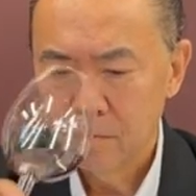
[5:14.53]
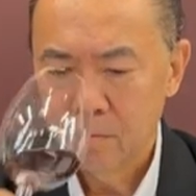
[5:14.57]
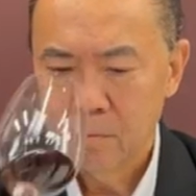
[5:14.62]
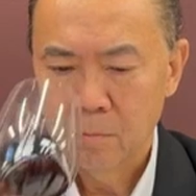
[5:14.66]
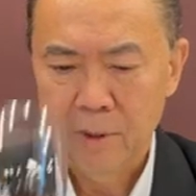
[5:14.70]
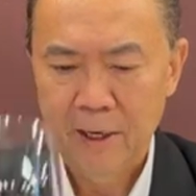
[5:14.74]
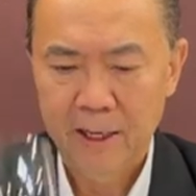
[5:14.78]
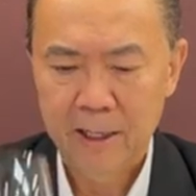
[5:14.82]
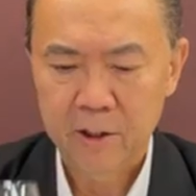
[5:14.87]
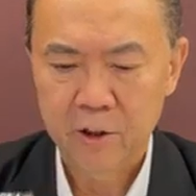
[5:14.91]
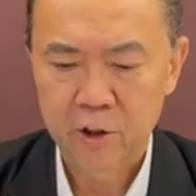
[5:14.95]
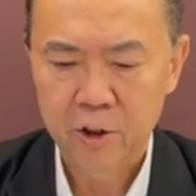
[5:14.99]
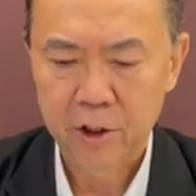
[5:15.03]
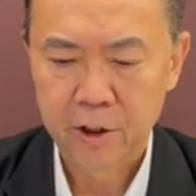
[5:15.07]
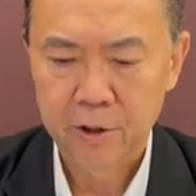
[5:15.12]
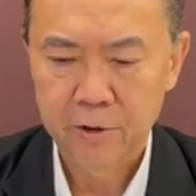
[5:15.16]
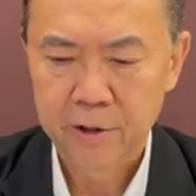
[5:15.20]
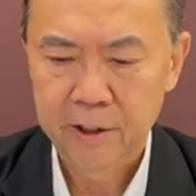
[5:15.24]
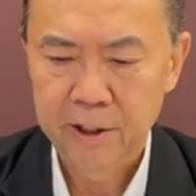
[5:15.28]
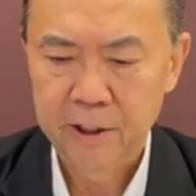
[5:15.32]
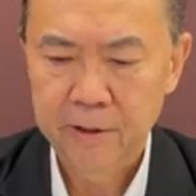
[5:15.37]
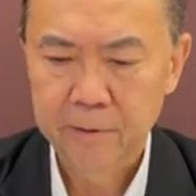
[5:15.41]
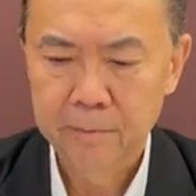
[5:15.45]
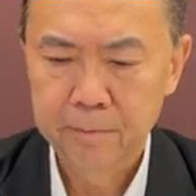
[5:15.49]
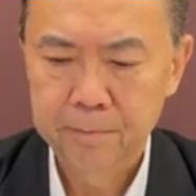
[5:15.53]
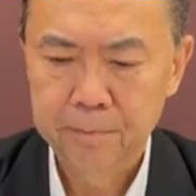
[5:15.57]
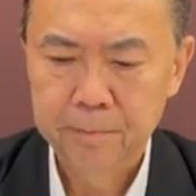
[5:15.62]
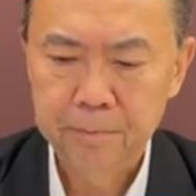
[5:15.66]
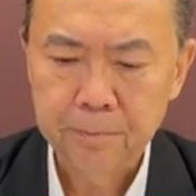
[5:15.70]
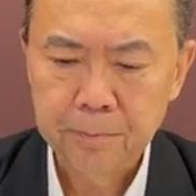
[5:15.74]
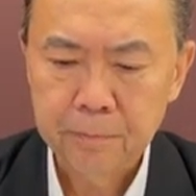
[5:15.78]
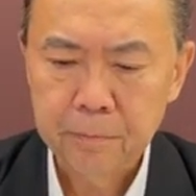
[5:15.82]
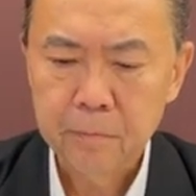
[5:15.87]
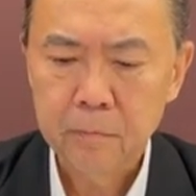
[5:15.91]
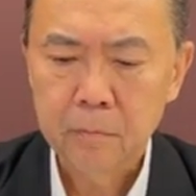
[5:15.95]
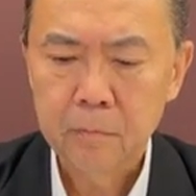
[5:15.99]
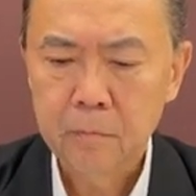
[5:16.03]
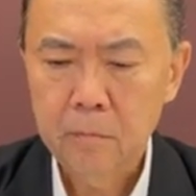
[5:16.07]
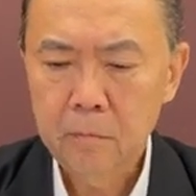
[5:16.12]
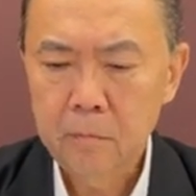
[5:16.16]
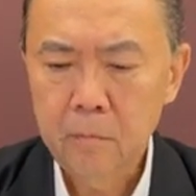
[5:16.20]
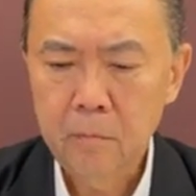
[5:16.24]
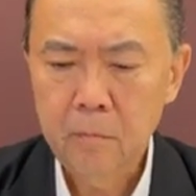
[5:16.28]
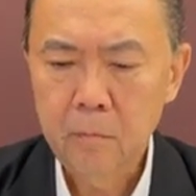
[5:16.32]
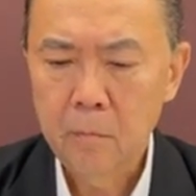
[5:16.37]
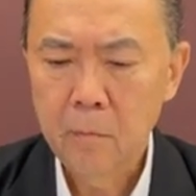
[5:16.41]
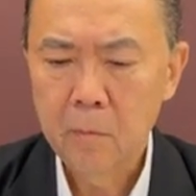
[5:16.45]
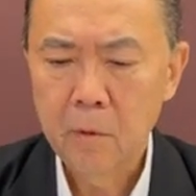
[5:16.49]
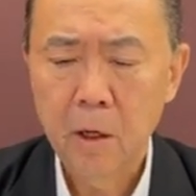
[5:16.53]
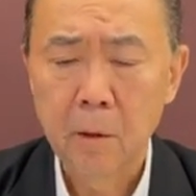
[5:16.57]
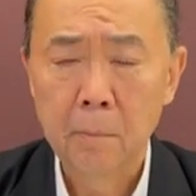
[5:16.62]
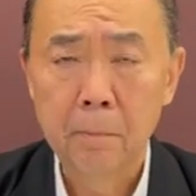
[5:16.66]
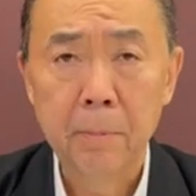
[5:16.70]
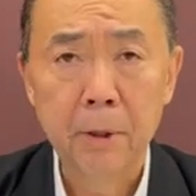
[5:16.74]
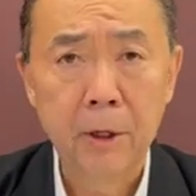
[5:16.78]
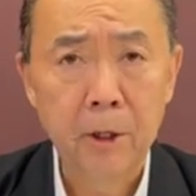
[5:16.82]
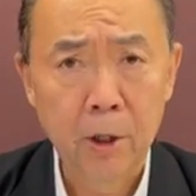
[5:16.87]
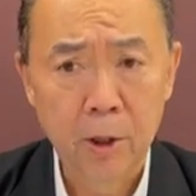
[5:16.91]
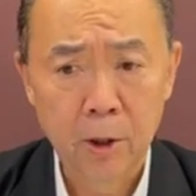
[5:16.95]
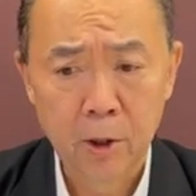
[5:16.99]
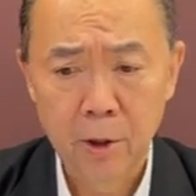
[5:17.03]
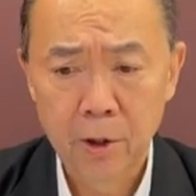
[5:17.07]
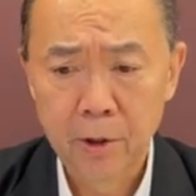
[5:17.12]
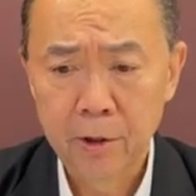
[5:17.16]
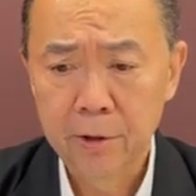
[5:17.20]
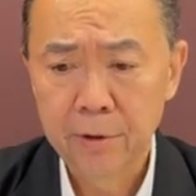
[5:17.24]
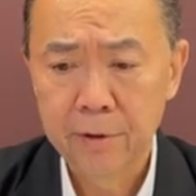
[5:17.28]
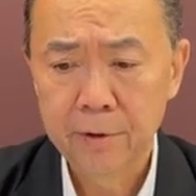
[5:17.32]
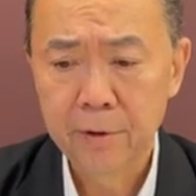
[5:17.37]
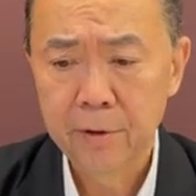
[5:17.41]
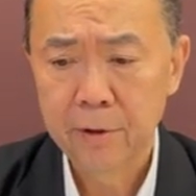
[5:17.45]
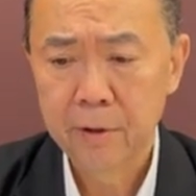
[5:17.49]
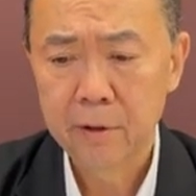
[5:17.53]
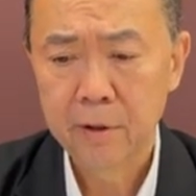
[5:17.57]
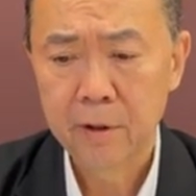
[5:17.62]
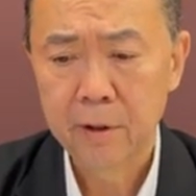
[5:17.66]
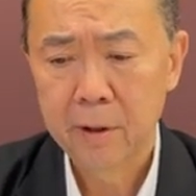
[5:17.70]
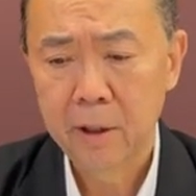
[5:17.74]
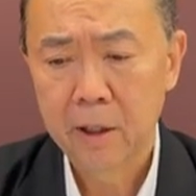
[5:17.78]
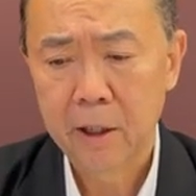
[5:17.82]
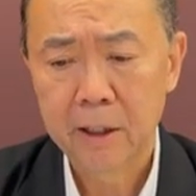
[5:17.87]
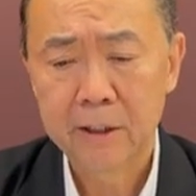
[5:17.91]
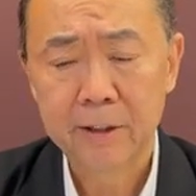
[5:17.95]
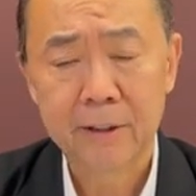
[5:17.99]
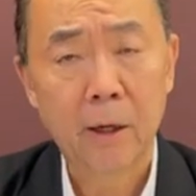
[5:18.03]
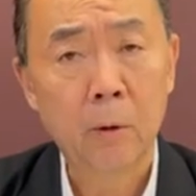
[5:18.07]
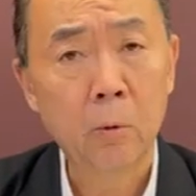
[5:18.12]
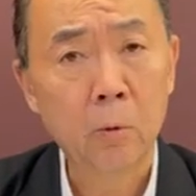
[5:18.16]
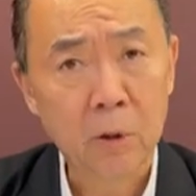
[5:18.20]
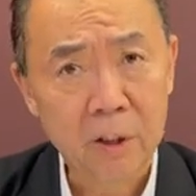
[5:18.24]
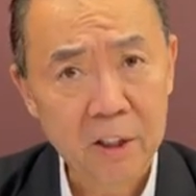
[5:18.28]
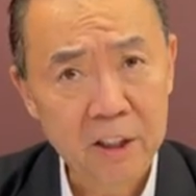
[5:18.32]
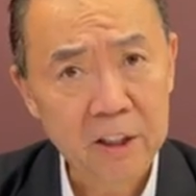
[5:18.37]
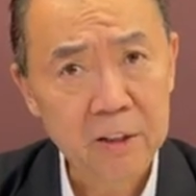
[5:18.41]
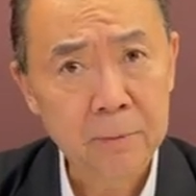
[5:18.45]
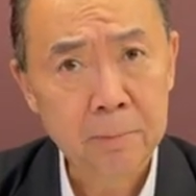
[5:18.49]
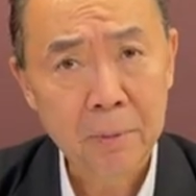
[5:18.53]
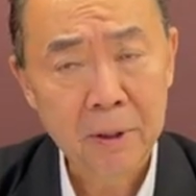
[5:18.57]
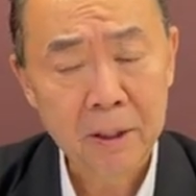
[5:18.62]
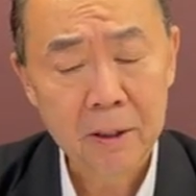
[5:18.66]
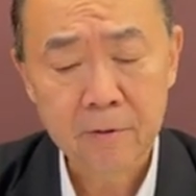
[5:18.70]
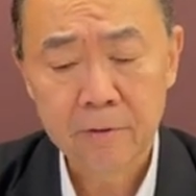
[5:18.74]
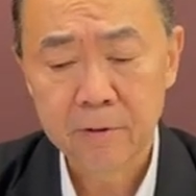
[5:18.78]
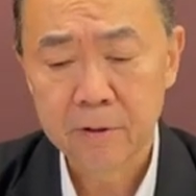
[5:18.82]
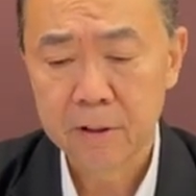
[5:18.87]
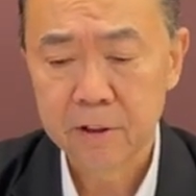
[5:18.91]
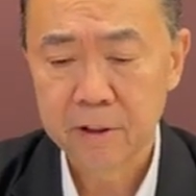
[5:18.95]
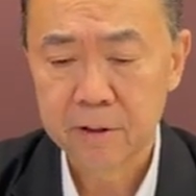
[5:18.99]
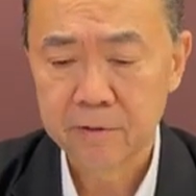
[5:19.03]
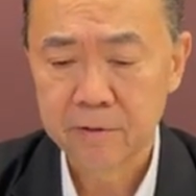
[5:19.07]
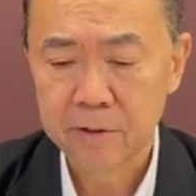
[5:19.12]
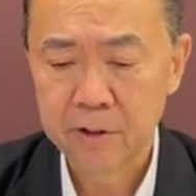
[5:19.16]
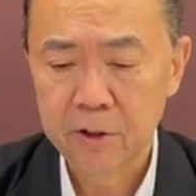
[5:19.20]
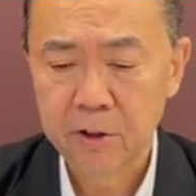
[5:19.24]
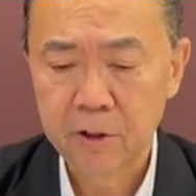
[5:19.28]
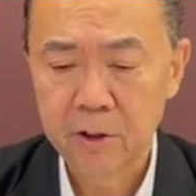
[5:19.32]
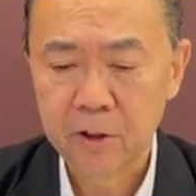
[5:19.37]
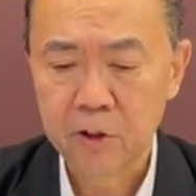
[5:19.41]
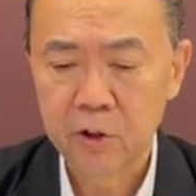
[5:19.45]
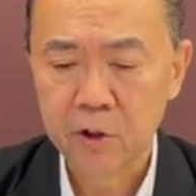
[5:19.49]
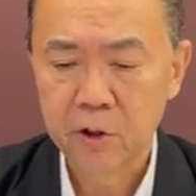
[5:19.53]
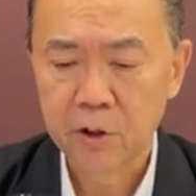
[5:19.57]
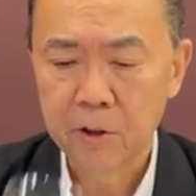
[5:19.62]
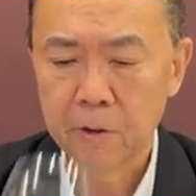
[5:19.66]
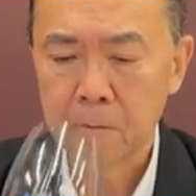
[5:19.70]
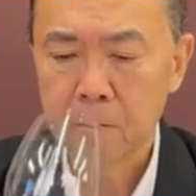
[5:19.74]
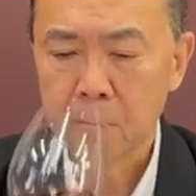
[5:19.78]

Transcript: black cherry, bitter earth, as I would expect for this vintage.